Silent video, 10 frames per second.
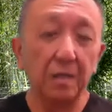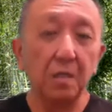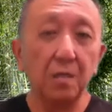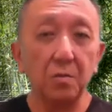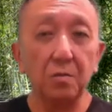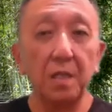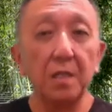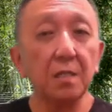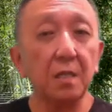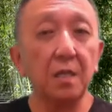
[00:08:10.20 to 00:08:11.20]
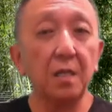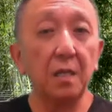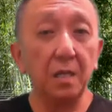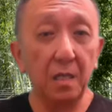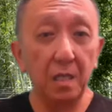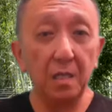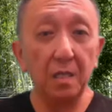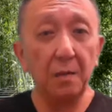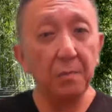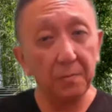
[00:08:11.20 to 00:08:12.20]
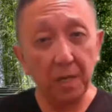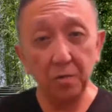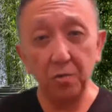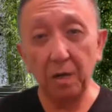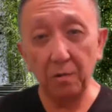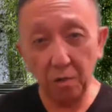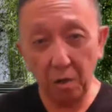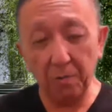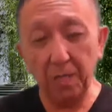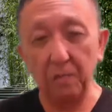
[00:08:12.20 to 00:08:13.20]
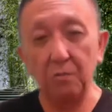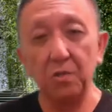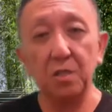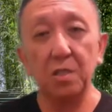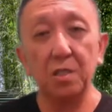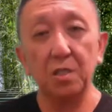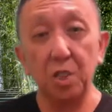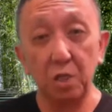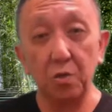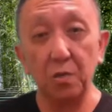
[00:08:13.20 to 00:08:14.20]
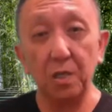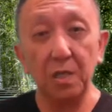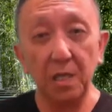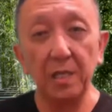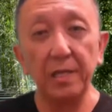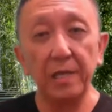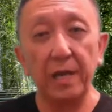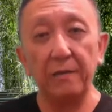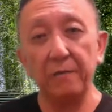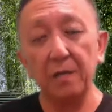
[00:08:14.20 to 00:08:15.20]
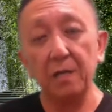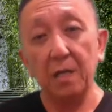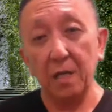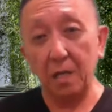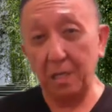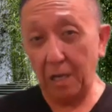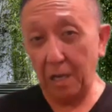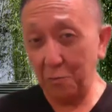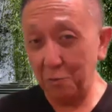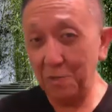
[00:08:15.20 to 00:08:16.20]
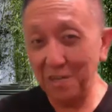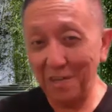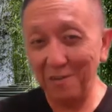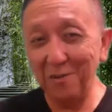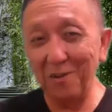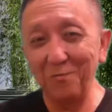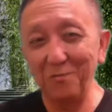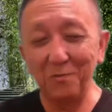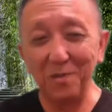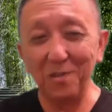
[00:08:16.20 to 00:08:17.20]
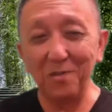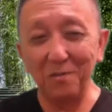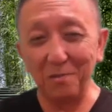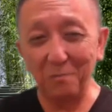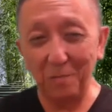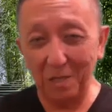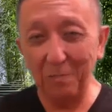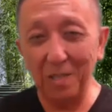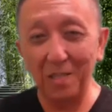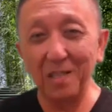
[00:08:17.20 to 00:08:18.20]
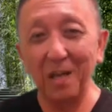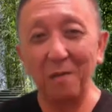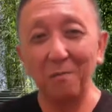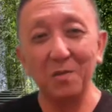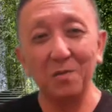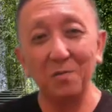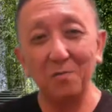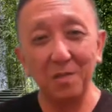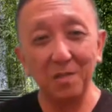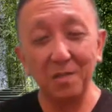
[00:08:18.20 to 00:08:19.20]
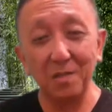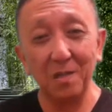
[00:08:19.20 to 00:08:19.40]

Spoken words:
So that's the, again, coming back to our topic, which is Qigong in daily life. And I will be carrying on with this many, many times during this